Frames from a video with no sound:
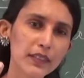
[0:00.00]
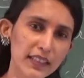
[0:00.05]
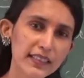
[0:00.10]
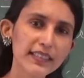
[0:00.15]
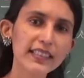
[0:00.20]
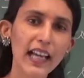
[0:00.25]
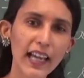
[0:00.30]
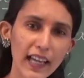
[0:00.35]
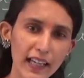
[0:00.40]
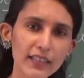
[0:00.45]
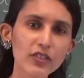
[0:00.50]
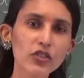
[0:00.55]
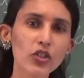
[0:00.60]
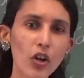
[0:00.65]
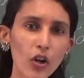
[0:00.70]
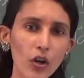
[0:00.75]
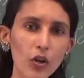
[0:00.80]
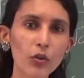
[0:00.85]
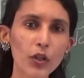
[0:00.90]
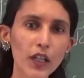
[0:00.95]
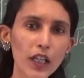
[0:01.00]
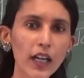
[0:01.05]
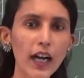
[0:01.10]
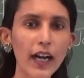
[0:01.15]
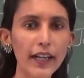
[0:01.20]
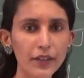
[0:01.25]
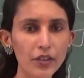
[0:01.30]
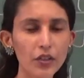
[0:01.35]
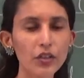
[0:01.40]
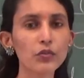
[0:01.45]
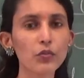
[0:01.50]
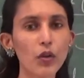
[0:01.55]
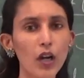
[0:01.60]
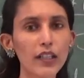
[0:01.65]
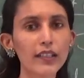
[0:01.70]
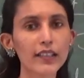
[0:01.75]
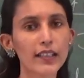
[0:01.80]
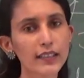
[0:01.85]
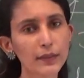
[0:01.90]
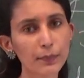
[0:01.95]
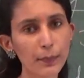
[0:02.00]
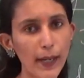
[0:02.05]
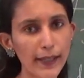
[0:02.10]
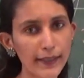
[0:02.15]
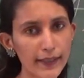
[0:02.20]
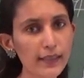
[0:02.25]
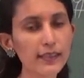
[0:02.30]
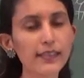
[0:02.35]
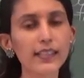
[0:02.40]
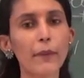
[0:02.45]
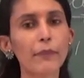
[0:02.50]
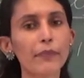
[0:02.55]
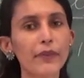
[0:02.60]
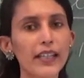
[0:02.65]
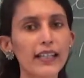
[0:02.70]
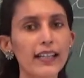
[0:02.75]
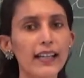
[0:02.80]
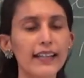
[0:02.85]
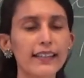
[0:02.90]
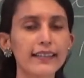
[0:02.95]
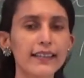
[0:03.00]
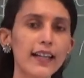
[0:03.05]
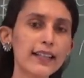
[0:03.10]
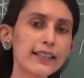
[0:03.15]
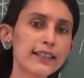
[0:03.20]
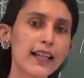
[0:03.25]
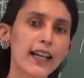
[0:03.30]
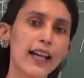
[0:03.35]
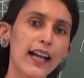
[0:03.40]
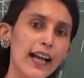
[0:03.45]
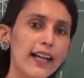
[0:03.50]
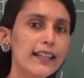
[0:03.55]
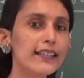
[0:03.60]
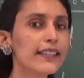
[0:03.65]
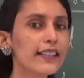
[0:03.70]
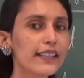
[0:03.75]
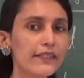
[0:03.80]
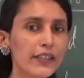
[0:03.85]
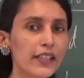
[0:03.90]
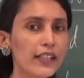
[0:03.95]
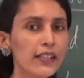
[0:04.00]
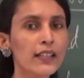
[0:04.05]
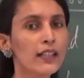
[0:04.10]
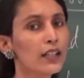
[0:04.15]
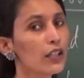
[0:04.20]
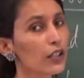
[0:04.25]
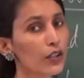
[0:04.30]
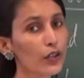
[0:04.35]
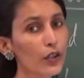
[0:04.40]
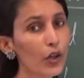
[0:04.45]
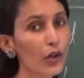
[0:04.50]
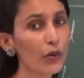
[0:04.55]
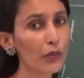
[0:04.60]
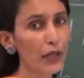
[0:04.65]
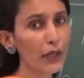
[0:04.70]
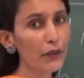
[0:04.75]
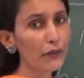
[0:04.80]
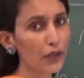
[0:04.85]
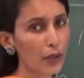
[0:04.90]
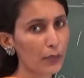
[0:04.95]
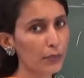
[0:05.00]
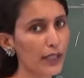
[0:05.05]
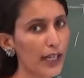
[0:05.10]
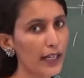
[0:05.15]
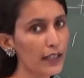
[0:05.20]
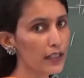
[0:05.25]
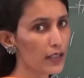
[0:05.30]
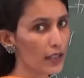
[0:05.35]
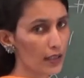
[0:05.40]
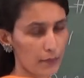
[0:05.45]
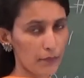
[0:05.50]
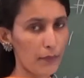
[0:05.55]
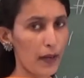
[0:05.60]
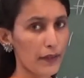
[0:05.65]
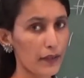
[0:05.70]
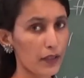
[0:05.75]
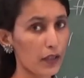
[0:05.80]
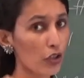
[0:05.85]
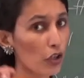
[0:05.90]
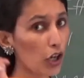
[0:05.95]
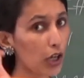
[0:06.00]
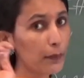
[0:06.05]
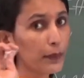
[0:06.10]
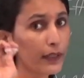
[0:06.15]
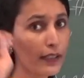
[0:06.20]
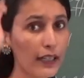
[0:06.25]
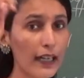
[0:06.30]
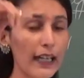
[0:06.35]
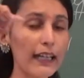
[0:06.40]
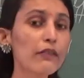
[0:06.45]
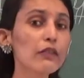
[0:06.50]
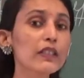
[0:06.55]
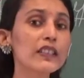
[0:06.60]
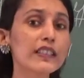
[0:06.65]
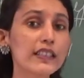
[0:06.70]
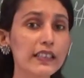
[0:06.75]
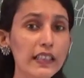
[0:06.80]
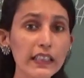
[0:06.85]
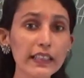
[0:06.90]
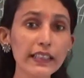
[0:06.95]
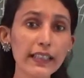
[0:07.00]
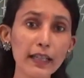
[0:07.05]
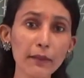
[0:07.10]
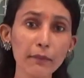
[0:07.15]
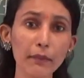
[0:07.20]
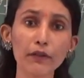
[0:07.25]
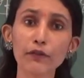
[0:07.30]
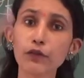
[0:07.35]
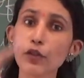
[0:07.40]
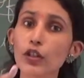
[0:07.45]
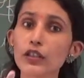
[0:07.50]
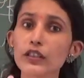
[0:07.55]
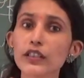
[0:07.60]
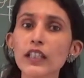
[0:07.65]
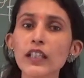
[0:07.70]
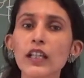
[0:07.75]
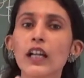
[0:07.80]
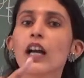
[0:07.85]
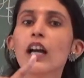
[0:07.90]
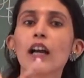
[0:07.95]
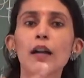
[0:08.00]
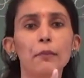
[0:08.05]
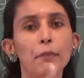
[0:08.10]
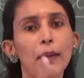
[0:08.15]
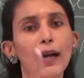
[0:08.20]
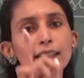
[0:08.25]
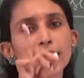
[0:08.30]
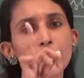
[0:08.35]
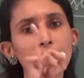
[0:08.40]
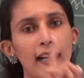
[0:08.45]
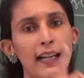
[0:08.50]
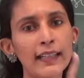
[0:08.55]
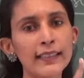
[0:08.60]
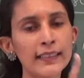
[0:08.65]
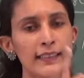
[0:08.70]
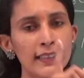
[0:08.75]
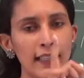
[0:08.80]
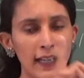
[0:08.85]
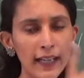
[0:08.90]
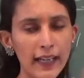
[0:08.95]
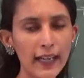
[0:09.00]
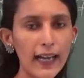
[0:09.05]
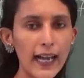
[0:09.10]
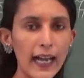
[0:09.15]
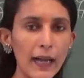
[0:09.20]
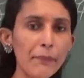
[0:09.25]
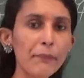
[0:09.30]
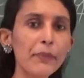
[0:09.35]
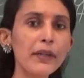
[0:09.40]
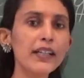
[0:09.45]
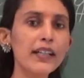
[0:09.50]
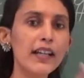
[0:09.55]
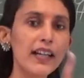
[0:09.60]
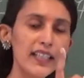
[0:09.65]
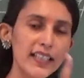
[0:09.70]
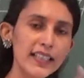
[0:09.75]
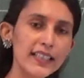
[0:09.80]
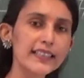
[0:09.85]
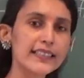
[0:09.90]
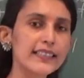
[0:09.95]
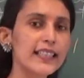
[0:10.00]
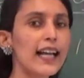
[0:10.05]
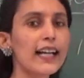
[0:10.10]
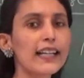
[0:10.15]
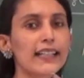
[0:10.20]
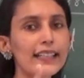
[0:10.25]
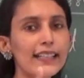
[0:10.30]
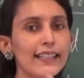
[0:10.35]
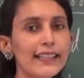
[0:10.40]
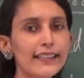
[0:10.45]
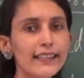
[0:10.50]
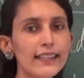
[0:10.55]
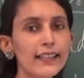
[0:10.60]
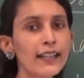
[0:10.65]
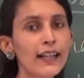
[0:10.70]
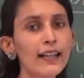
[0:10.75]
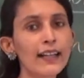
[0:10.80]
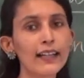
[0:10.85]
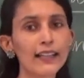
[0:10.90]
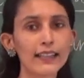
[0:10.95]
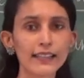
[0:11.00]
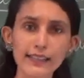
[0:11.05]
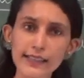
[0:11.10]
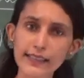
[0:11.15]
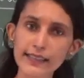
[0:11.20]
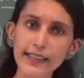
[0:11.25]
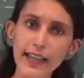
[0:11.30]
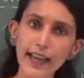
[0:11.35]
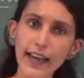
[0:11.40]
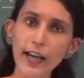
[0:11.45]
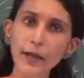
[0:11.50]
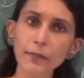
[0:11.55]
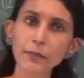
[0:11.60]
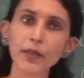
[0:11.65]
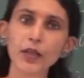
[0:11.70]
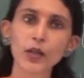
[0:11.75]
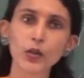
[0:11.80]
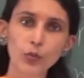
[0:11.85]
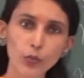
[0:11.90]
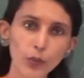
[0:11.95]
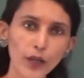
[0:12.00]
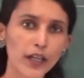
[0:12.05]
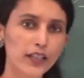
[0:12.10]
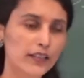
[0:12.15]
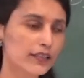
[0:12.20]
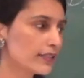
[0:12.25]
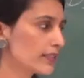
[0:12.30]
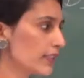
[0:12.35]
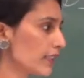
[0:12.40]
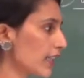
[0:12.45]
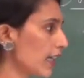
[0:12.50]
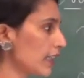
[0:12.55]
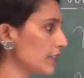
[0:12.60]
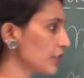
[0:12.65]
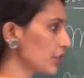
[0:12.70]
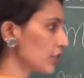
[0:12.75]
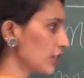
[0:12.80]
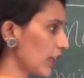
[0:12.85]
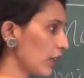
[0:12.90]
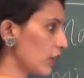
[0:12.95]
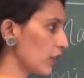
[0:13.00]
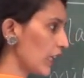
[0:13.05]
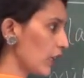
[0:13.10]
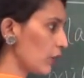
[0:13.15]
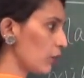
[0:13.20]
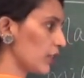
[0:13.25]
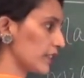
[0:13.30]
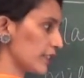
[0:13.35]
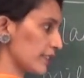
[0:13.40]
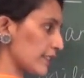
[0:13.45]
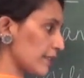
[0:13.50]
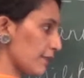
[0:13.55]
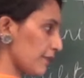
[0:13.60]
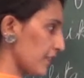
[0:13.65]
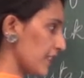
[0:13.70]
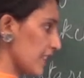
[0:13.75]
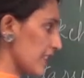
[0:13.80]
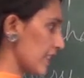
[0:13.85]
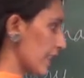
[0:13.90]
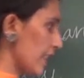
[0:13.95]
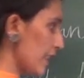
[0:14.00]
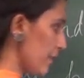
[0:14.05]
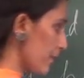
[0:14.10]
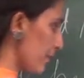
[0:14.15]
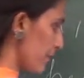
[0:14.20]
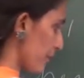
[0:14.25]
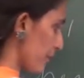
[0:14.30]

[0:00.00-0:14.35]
say it's over, I don't want this battle, something like that, and he will go away from that battle. Robert Clive was thinking before the battle, and it happened exactly the same way. Siraj ud-Daula was defeated